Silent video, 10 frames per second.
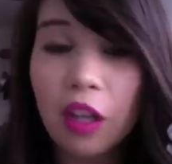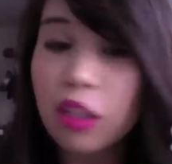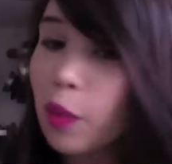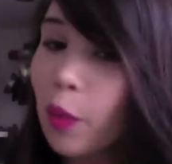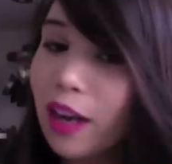
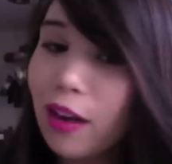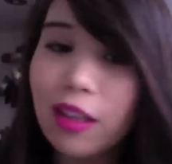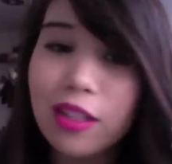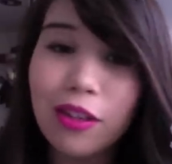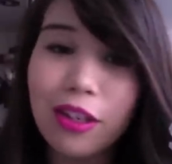Also bright,
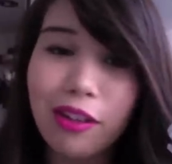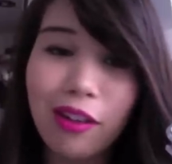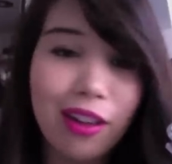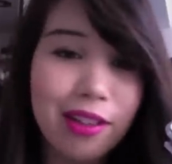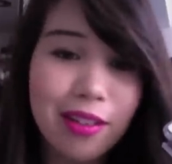also
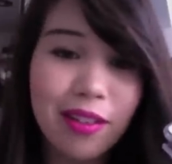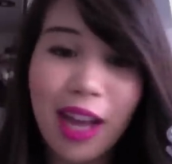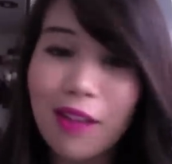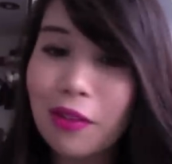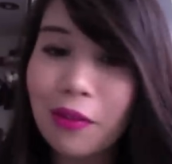new,
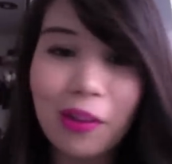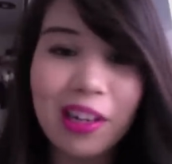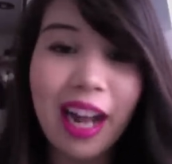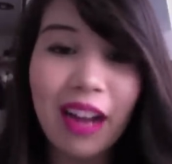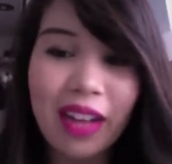also haven't
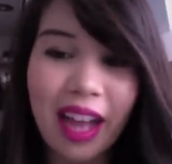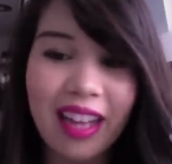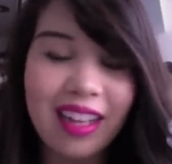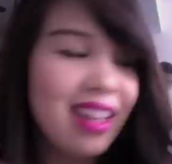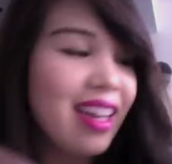worn it out
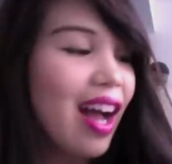yet.